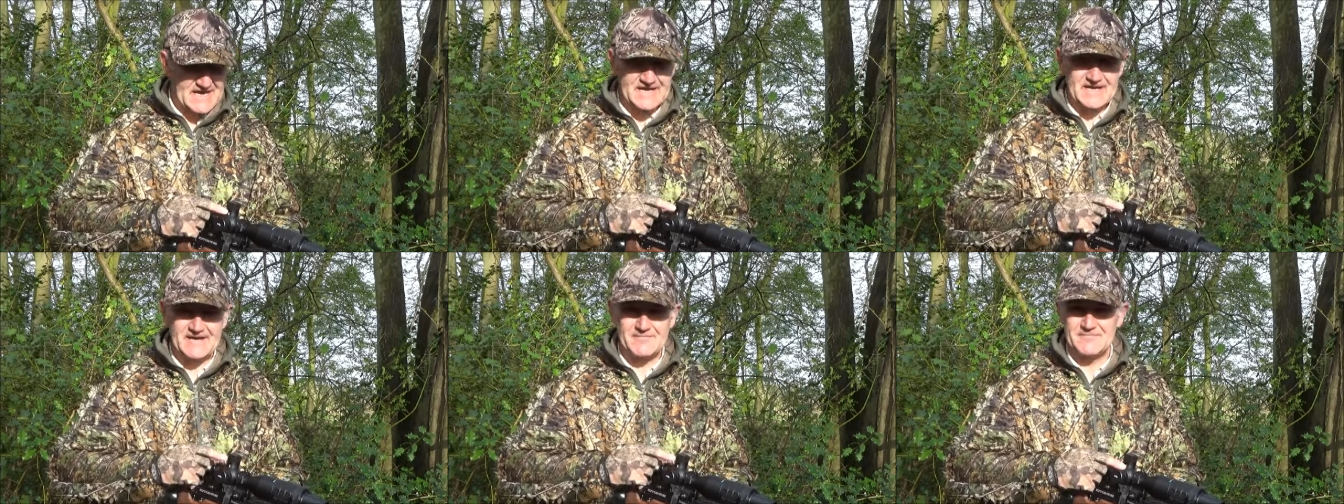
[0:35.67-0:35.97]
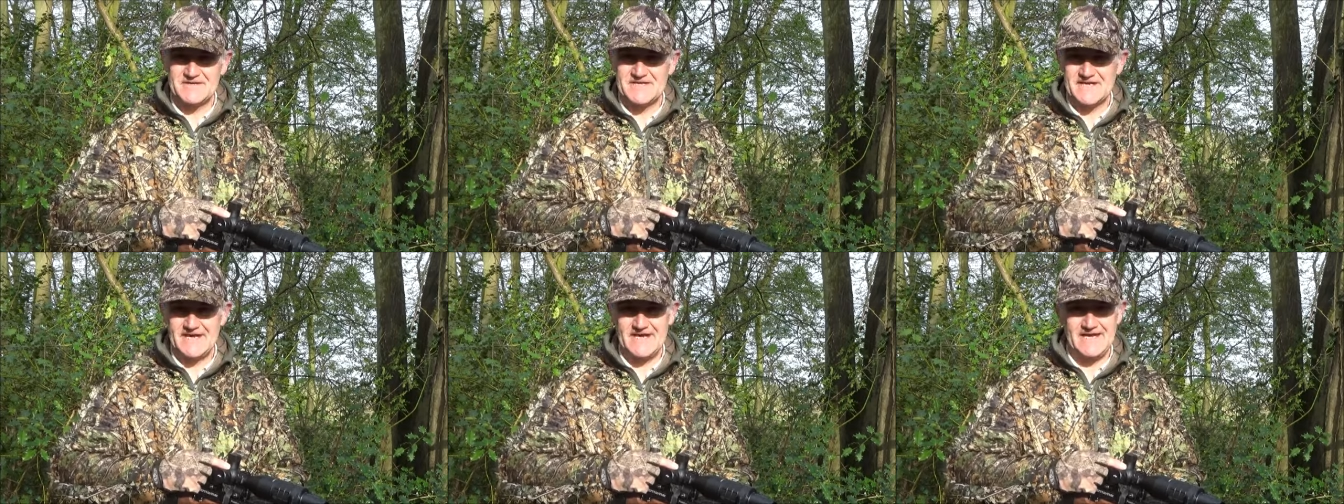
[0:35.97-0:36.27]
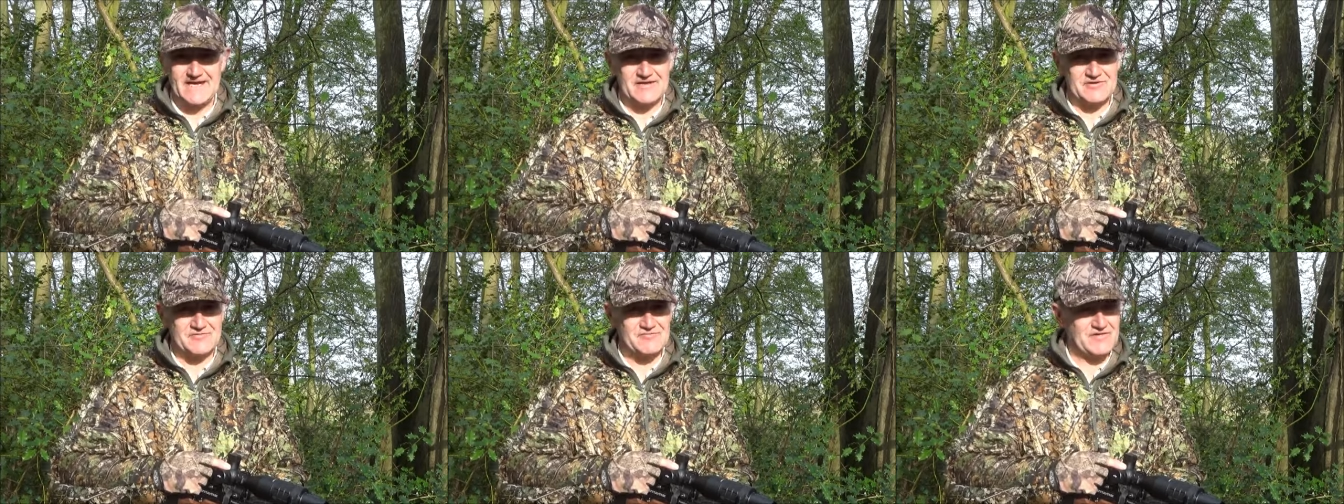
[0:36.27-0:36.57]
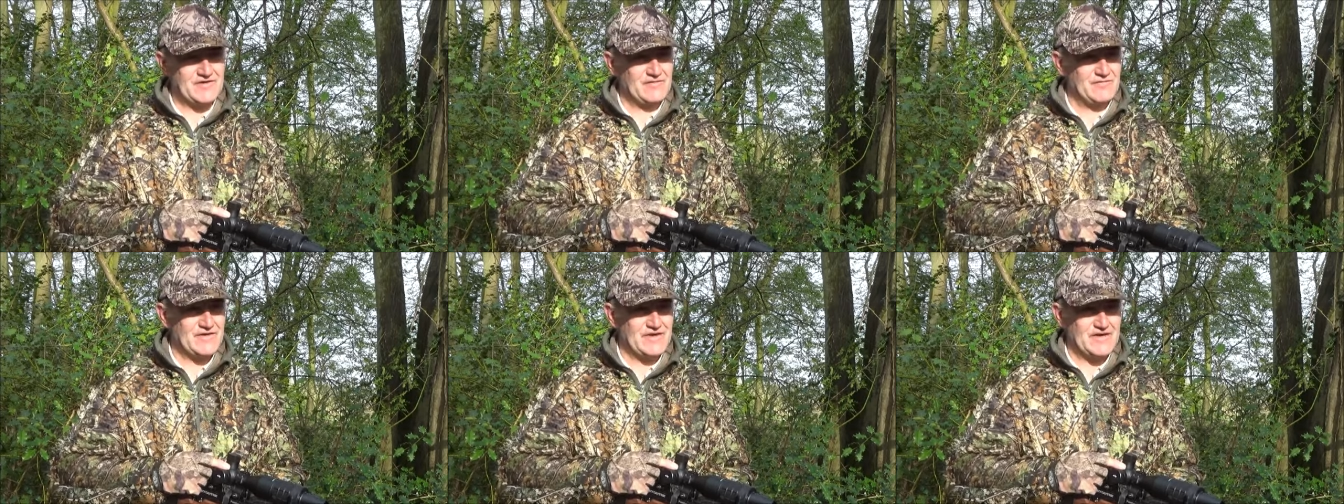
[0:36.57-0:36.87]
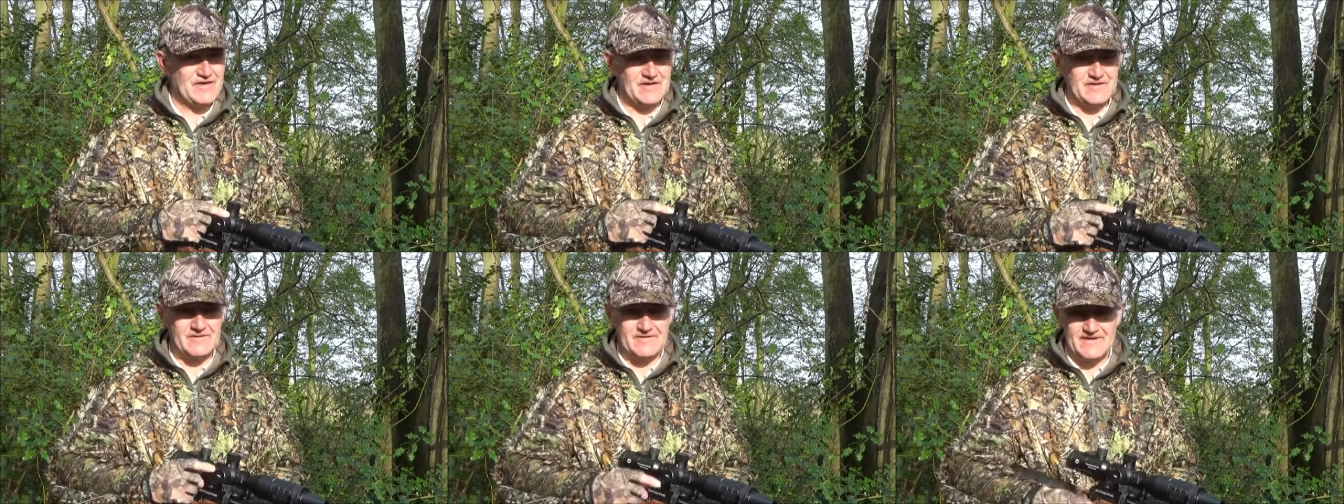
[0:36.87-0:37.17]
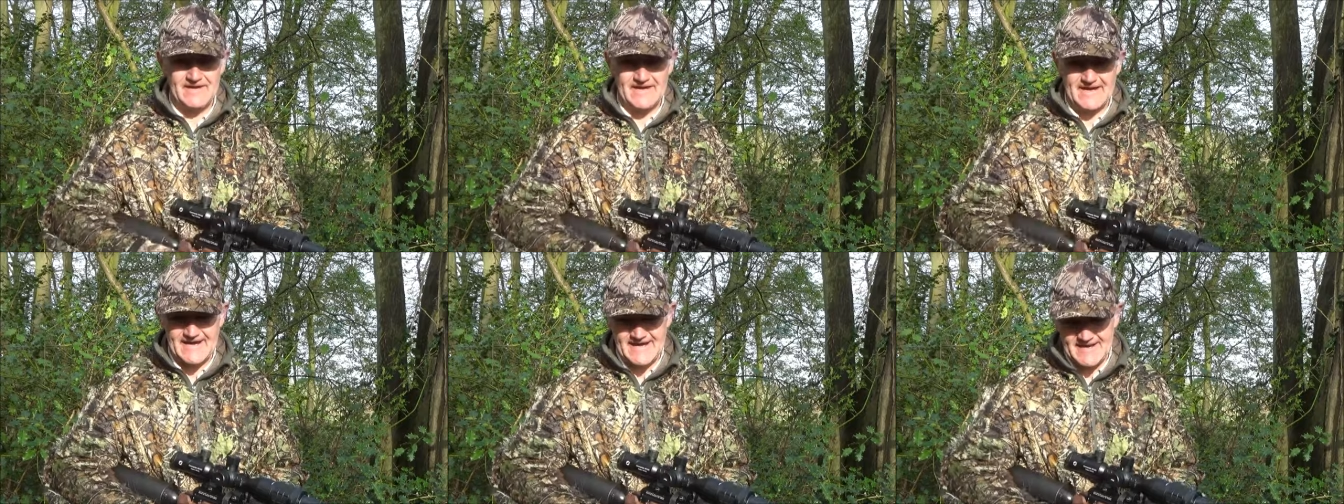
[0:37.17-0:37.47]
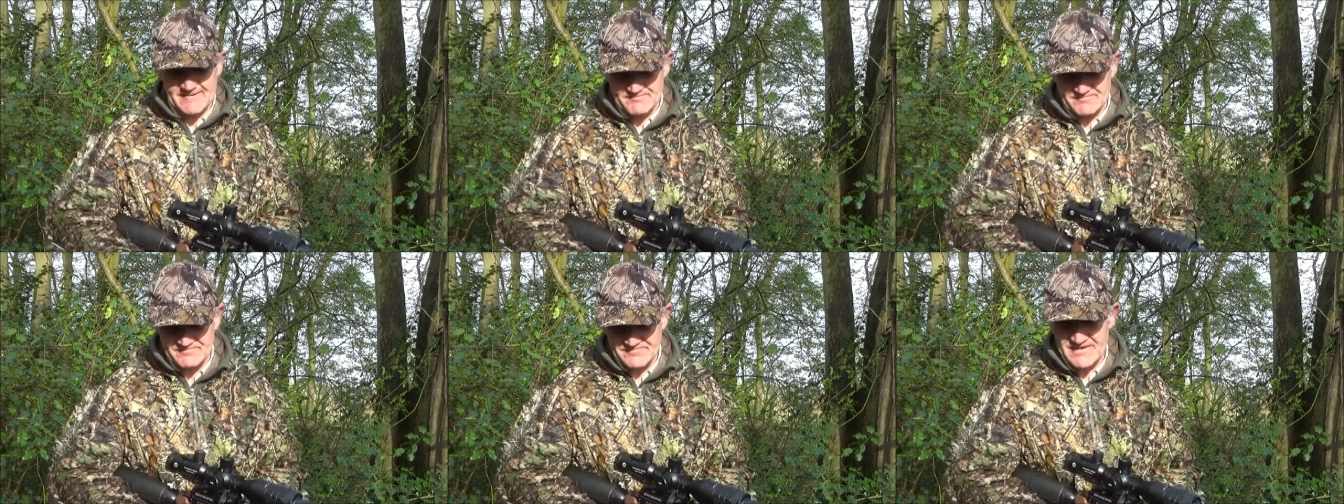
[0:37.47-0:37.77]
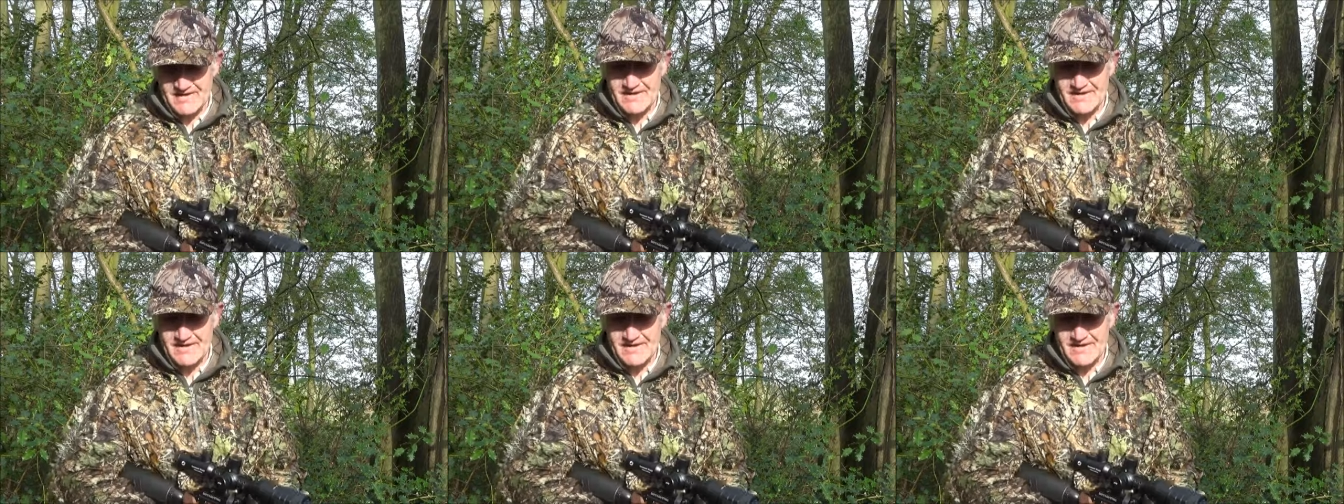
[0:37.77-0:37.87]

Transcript: an updated review. Um,